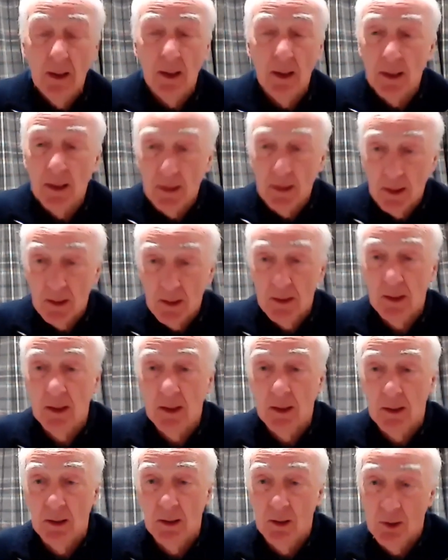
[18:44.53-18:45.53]
and his
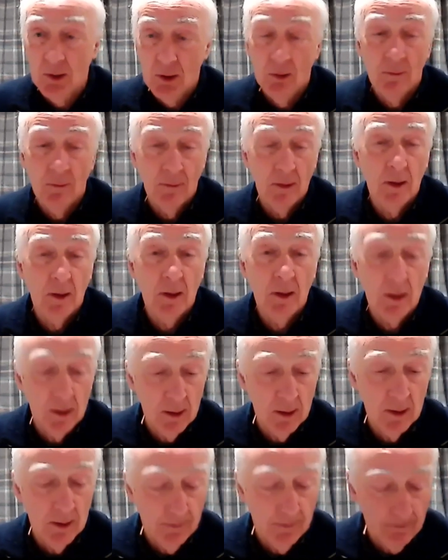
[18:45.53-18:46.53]
deity shown very
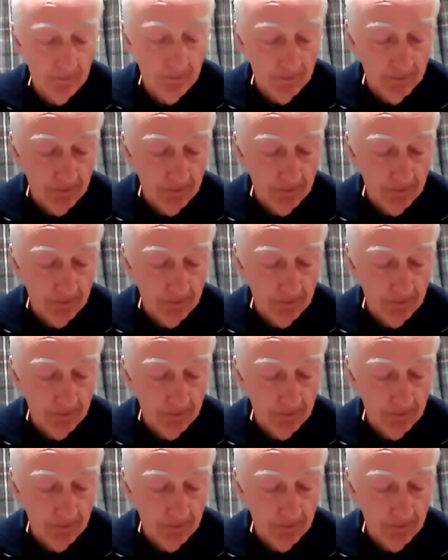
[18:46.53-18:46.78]
clearly.